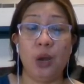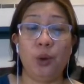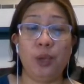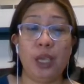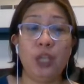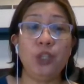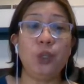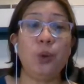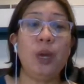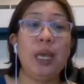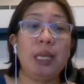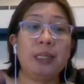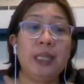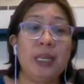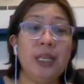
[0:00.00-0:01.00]
Okay, so
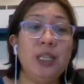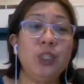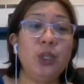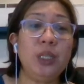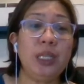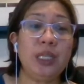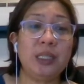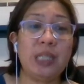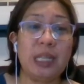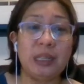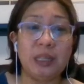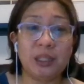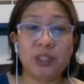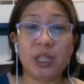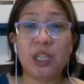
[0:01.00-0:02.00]
the reason is that
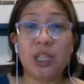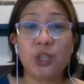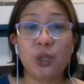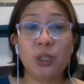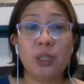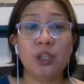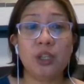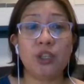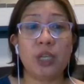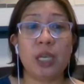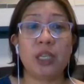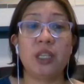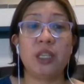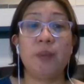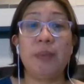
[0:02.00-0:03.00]
the traditional
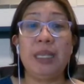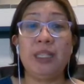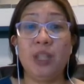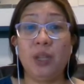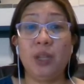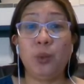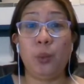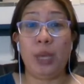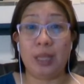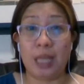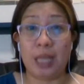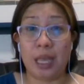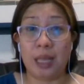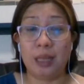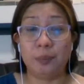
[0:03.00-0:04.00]
checksum is not
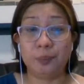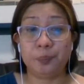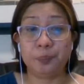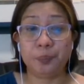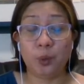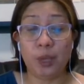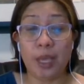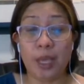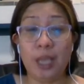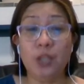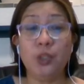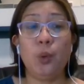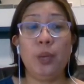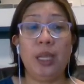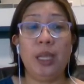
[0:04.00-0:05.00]
weighted. Okay,
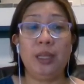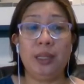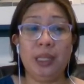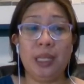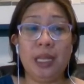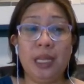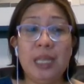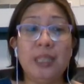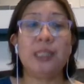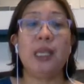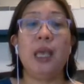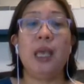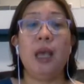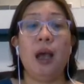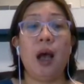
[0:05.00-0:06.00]
so it treats
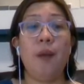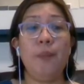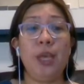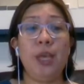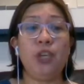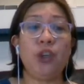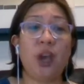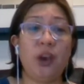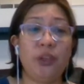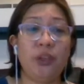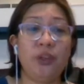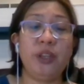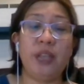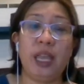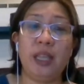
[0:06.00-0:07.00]
each
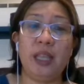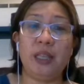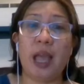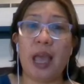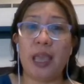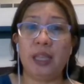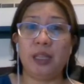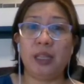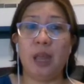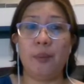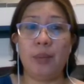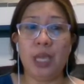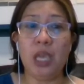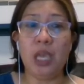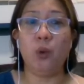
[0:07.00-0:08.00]
other data
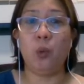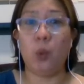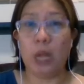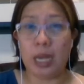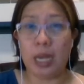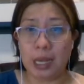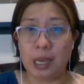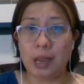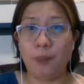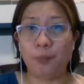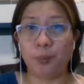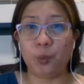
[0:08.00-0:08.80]
item equally.